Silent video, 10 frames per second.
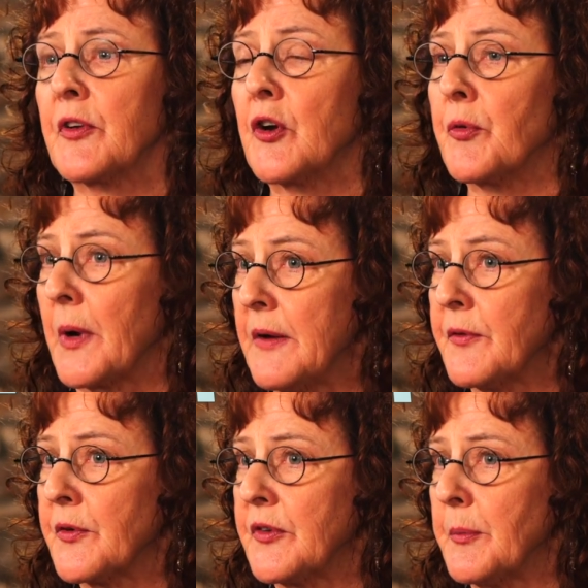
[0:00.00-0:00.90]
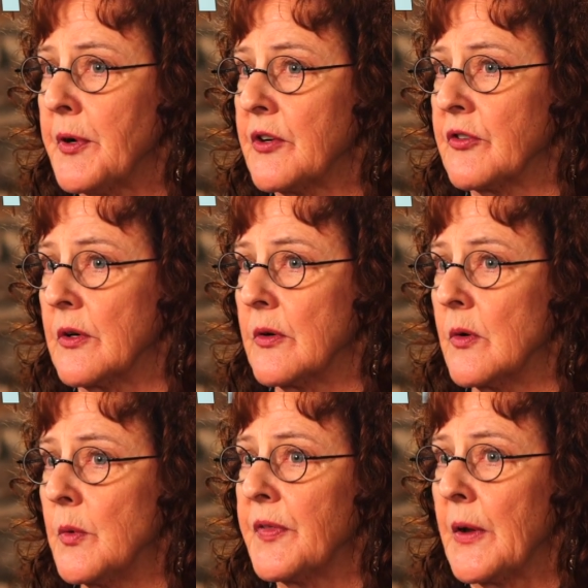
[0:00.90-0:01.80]
a great first impression
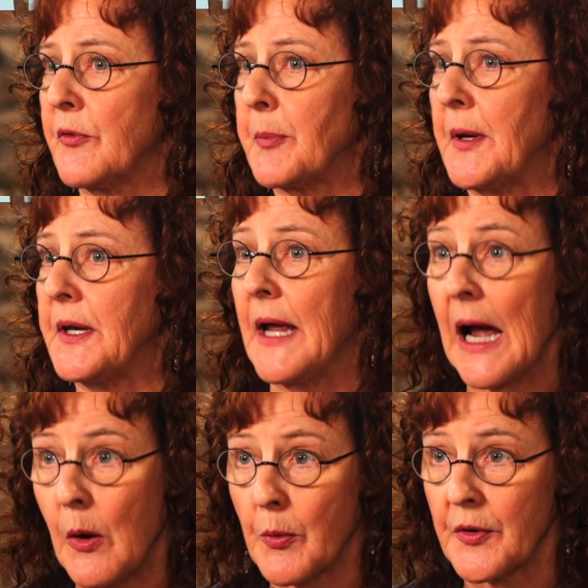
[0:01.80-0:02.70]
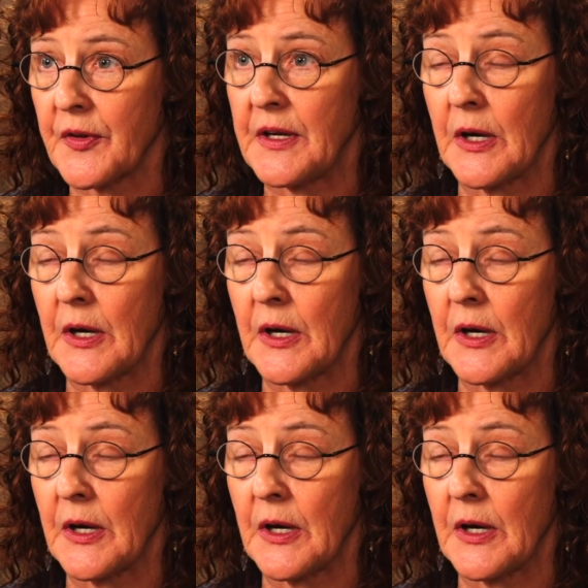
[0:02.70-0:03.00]
without spending hours on